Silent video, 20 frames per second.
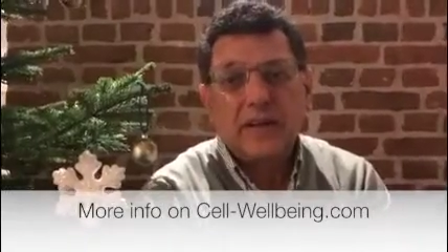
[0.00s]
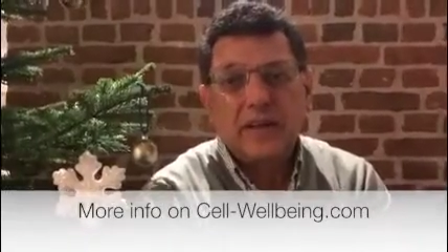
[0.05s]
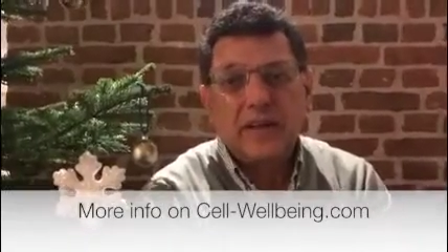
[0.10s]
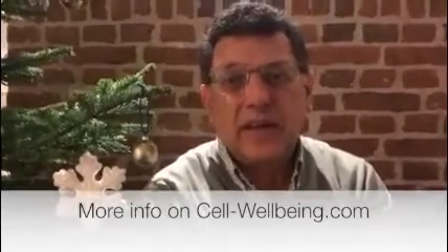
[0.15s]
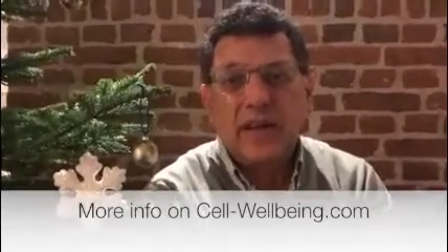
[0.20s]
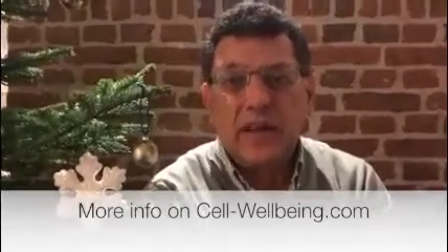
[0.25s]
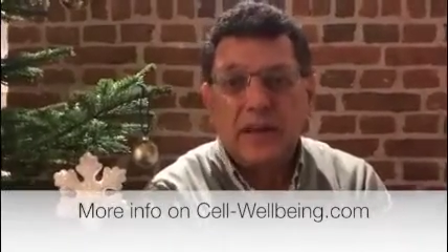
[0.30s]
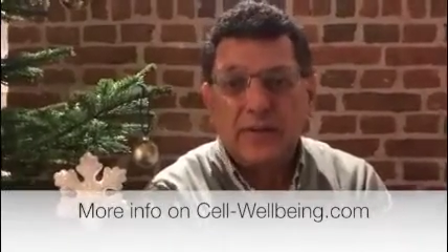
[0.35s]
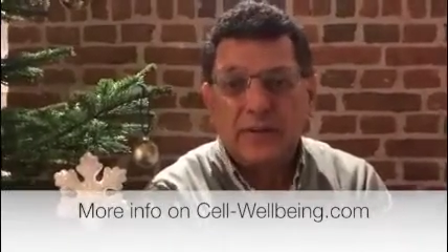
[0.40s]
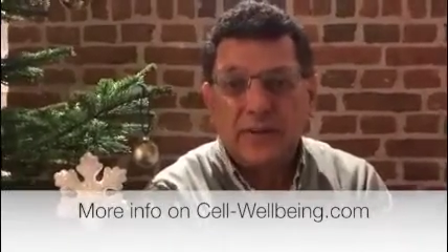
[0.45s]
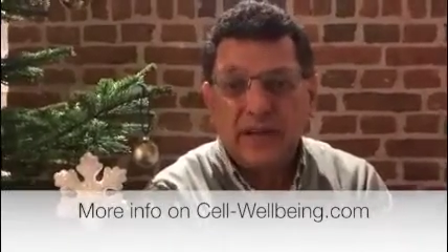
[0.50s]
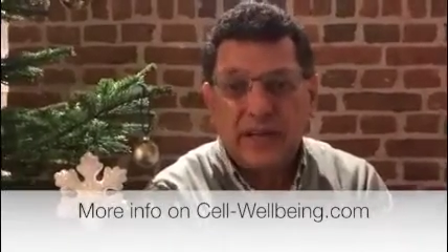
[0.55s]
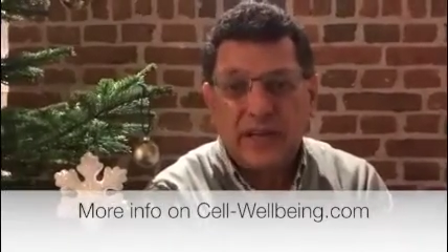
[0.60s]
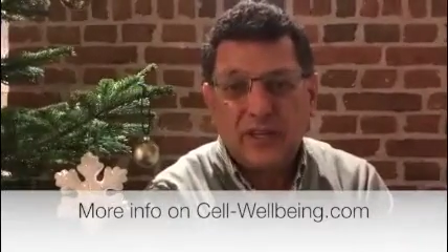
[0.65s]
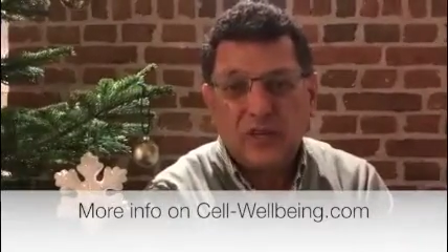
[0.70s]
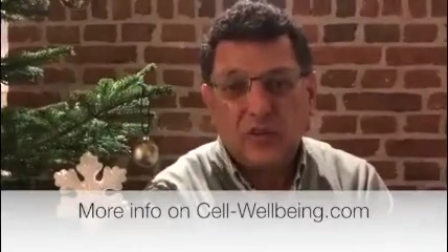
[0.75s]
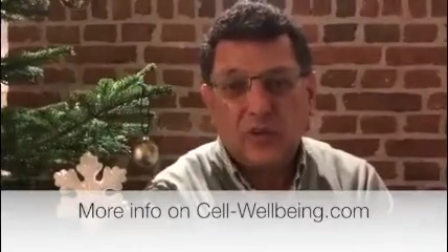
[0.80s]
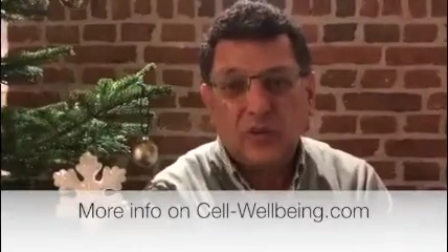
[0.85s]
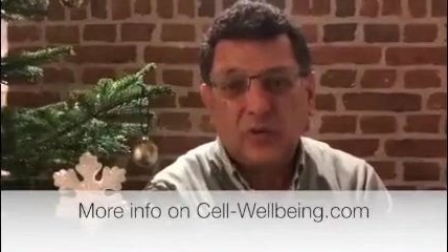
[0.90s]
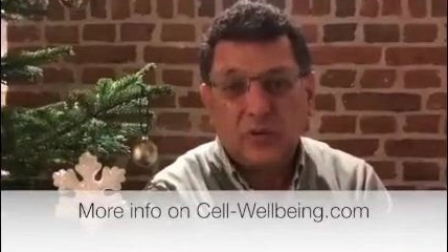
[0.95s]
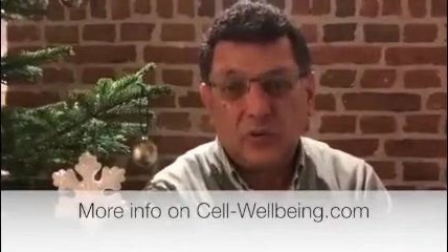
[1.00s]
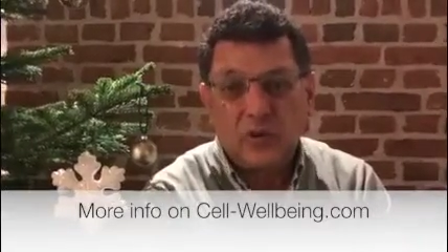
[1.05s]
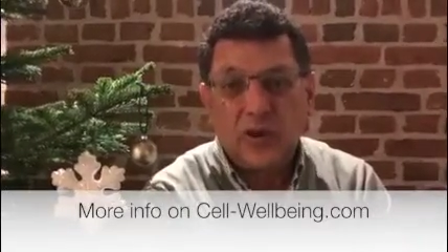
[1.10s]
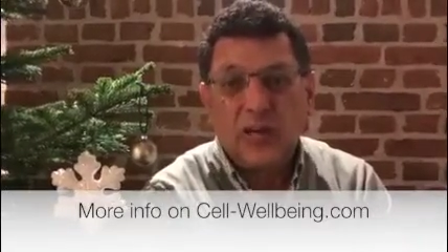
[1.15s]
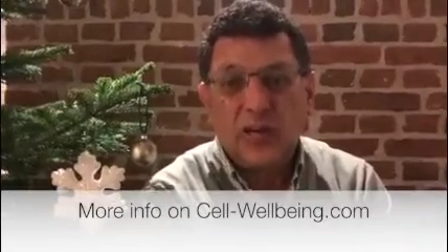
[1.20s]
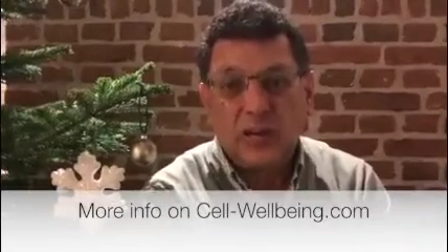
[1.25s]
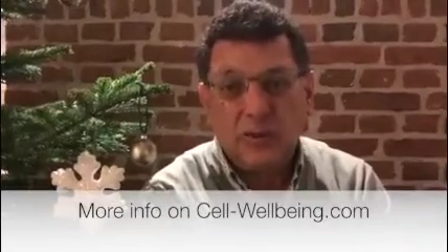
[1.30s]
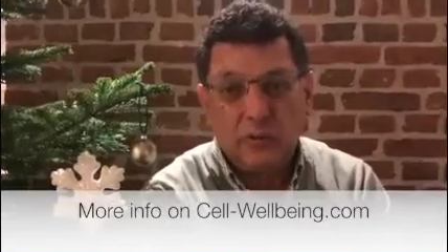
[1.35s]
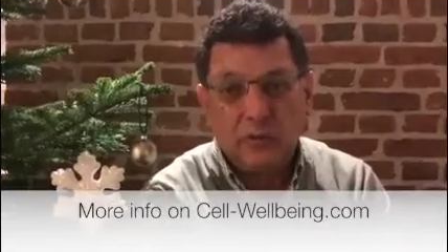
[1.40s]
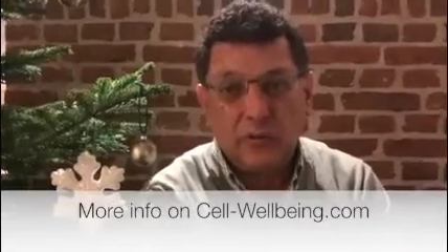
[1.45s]
how nature
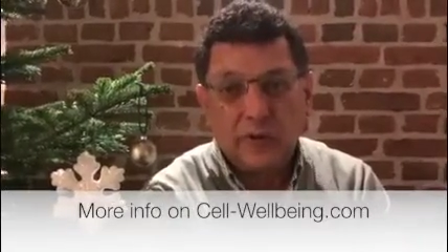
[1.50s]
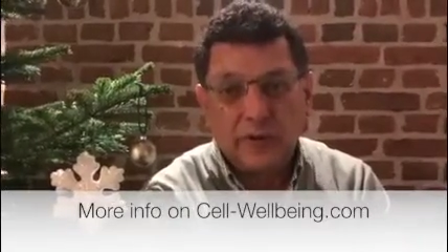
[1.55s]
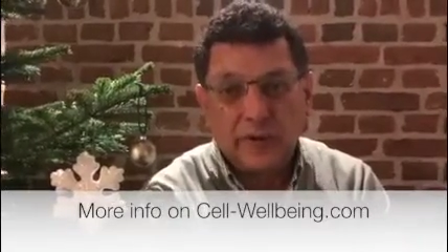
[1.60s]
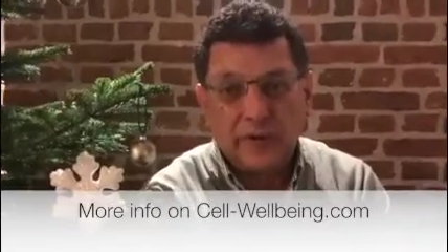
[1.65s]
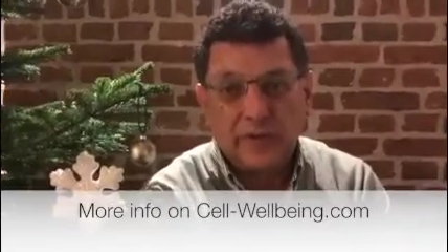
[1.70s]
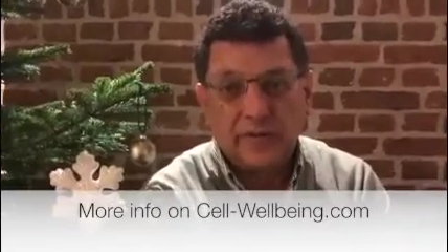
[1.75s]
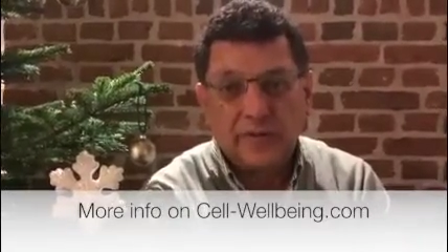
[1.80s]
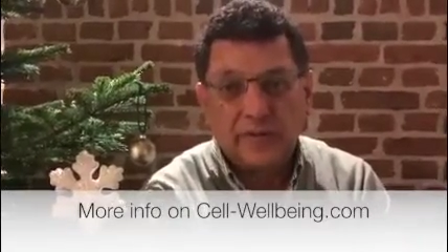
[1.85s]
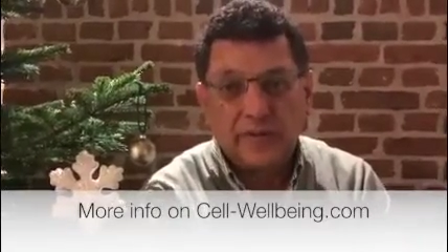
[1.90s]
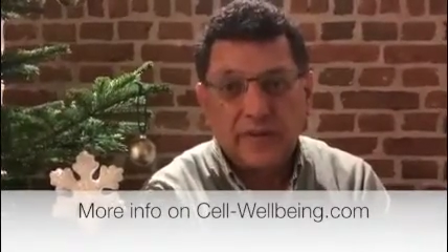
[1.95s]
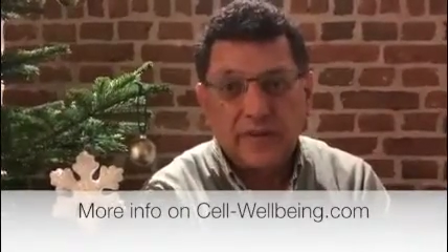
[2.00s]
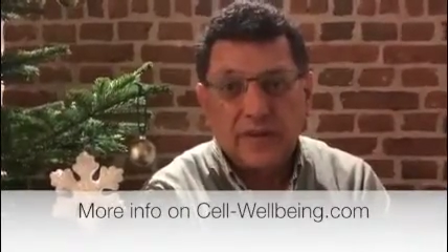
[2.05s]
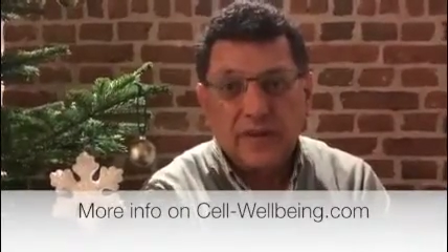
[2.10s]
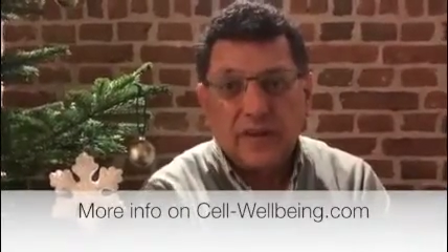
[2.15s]
really works.